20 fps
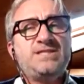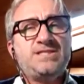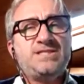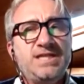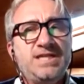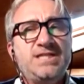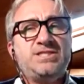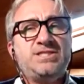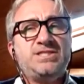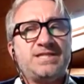
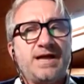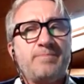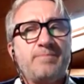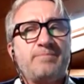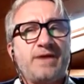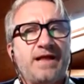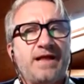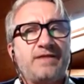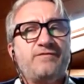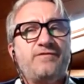digital
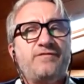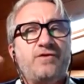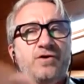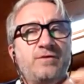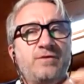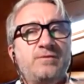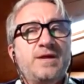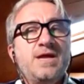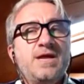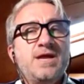platform
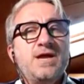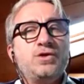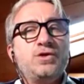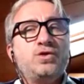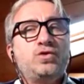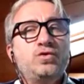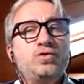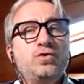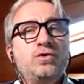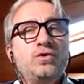
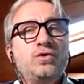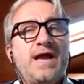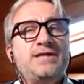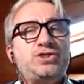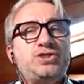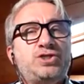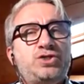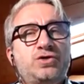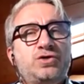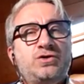to
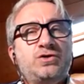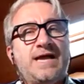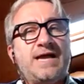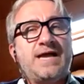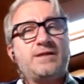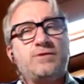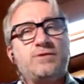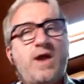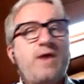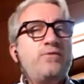ensure that
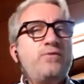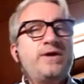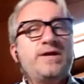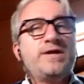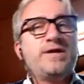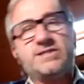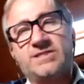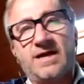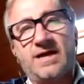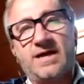when we
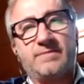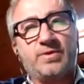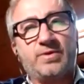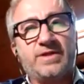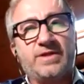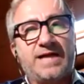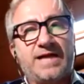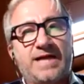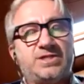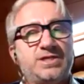restart
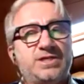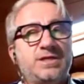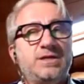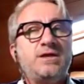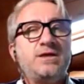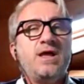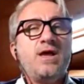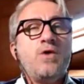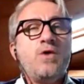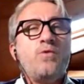production,
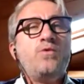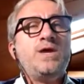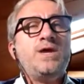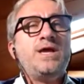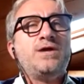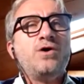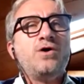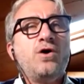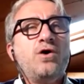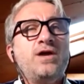
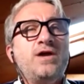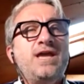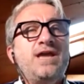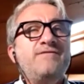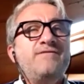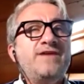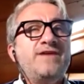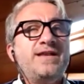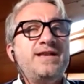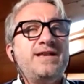we go
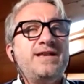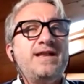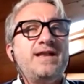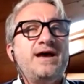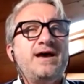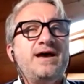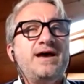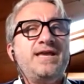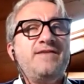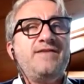even
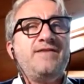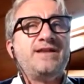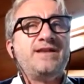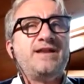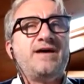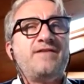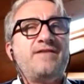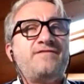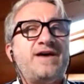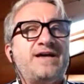
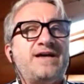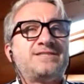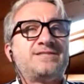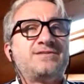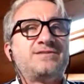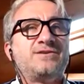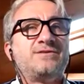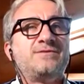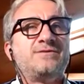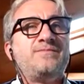
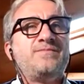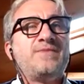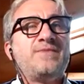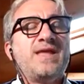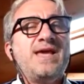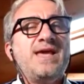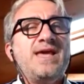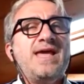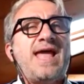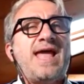faster.
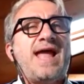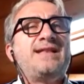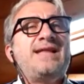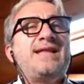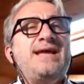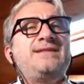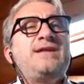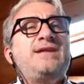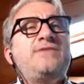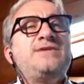And
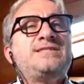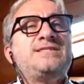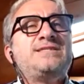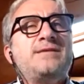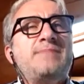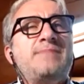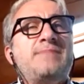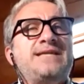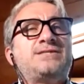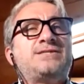then there is
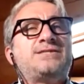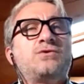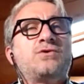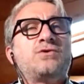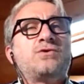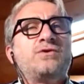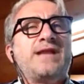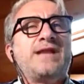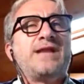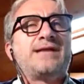the Maestro
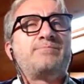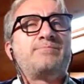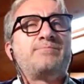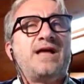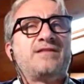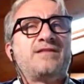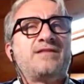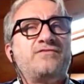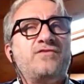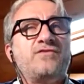Connect
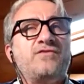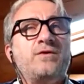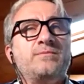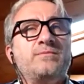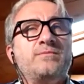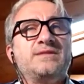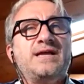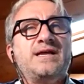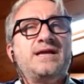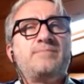
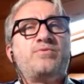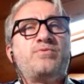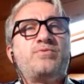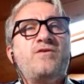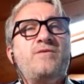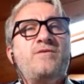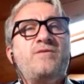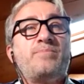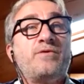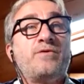platform that
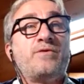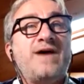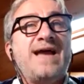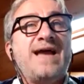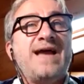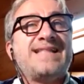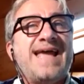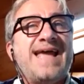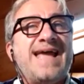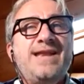
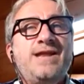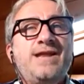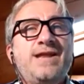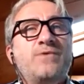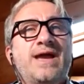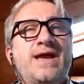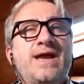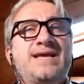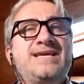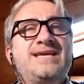provide
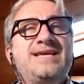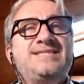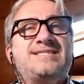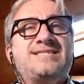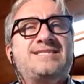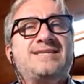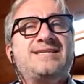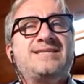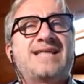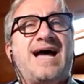anyway
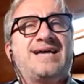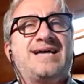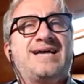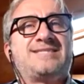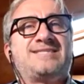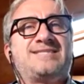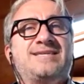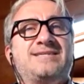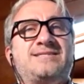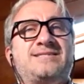instant
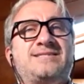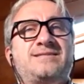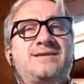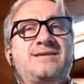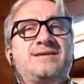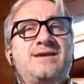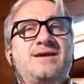access